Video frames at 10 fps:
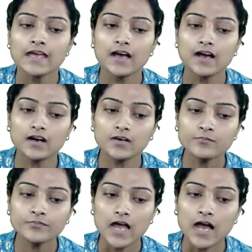um,
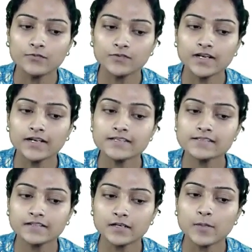after it is
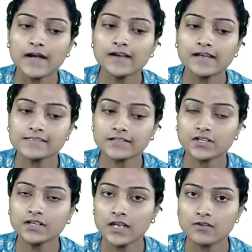written by
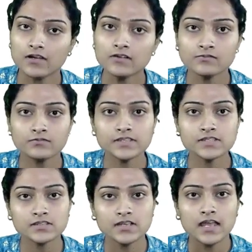transaction T1
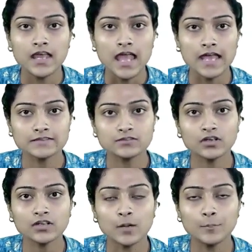which has
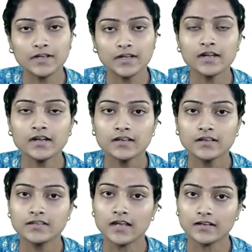not committed
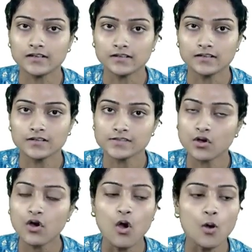yet. So
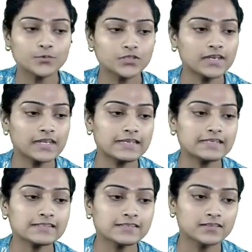option D
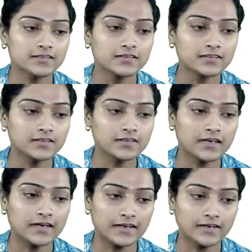is
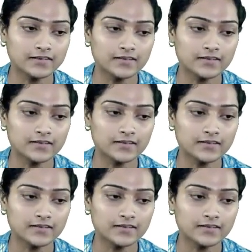correct.